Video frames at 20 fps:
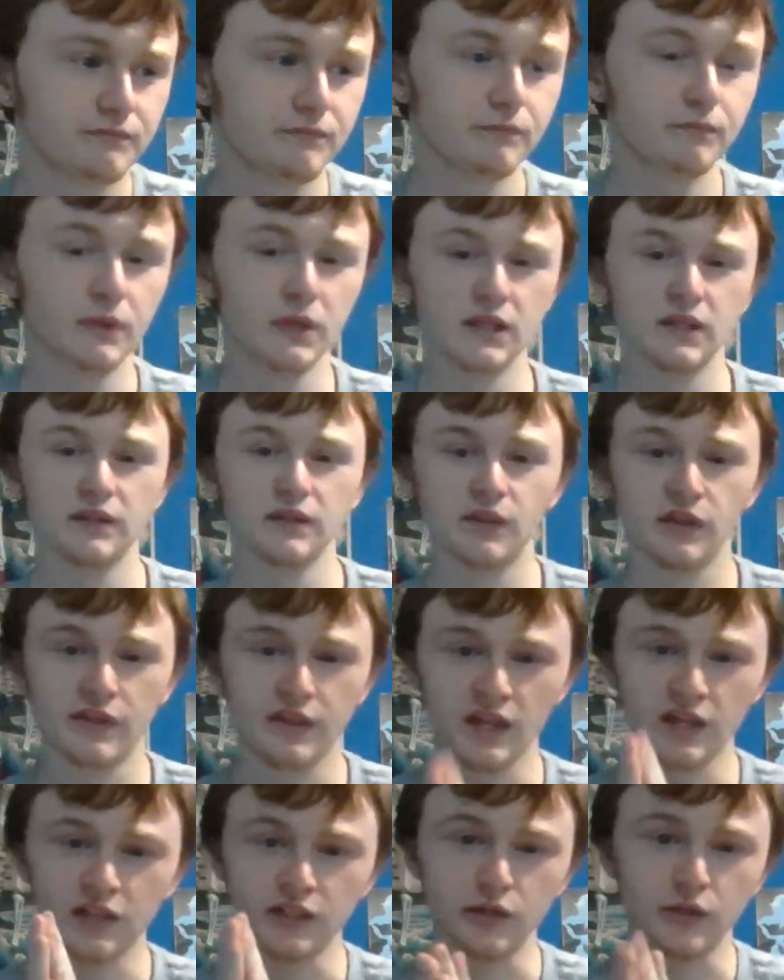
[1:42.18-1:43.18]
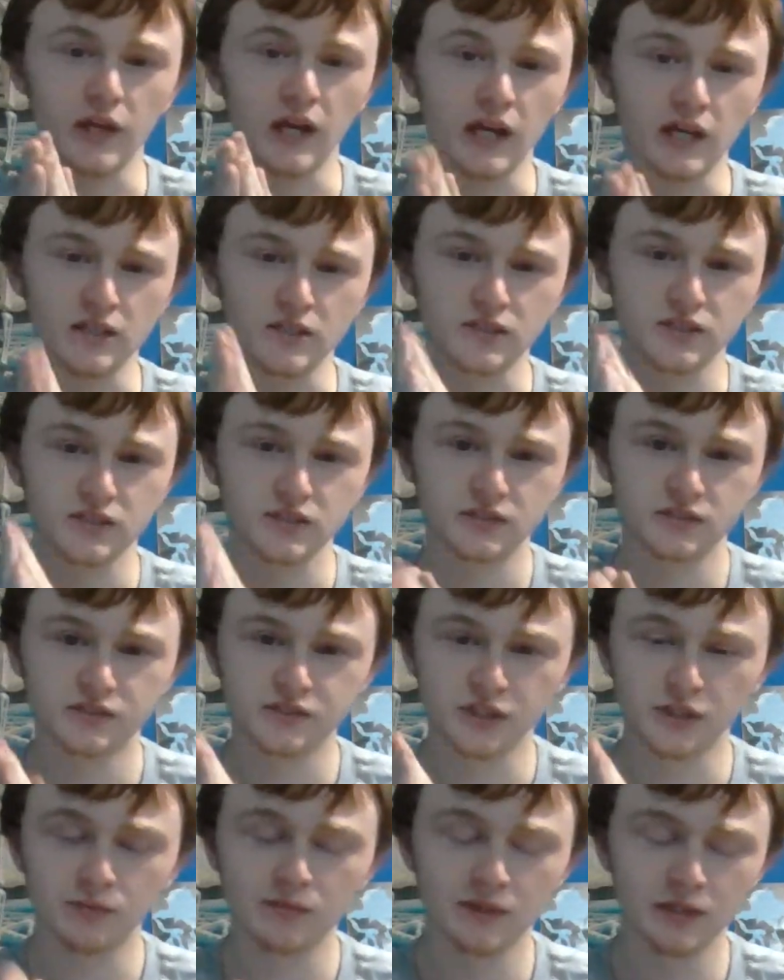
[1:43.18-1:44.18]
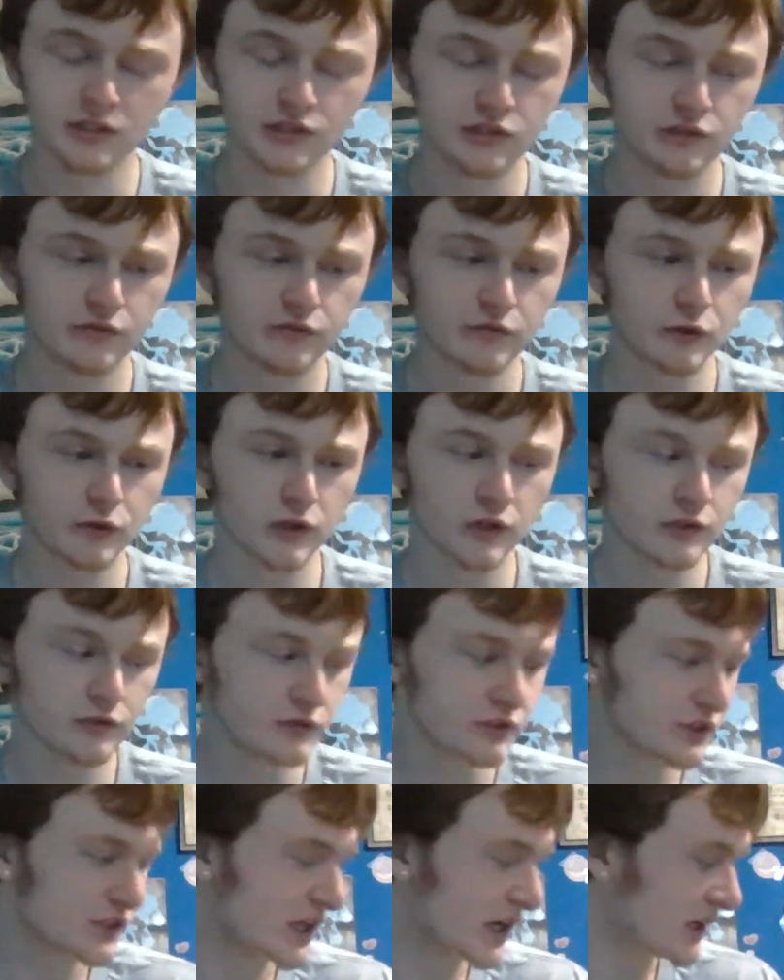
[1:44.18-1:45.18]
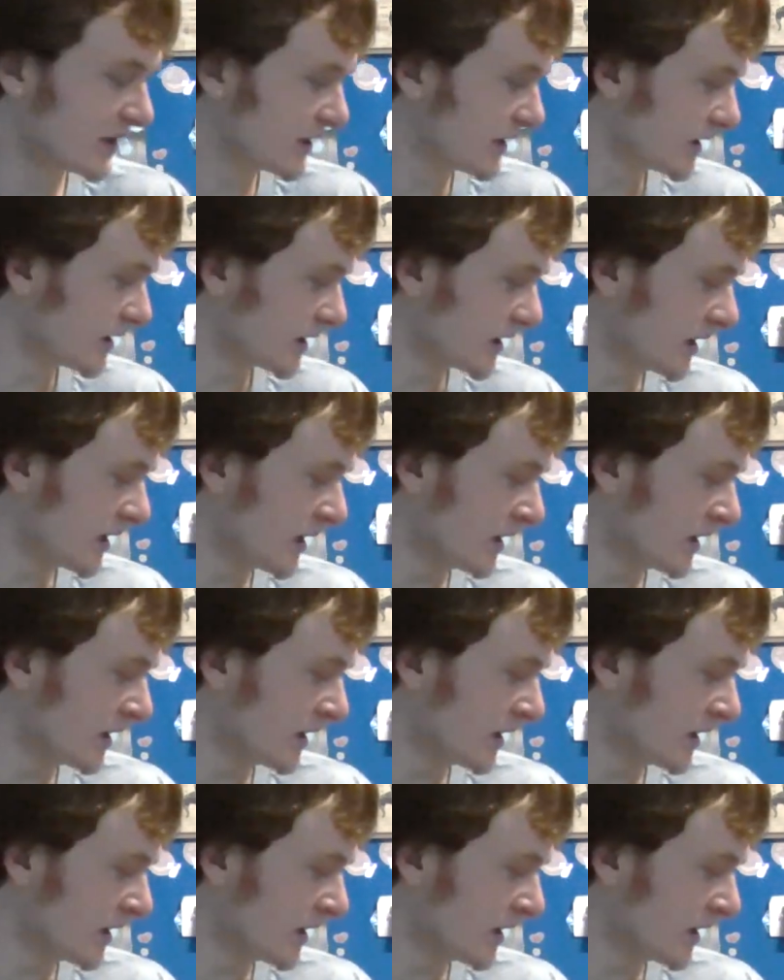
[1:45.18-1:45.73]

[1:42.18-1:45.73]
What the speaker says: But thank you guys so much for understanding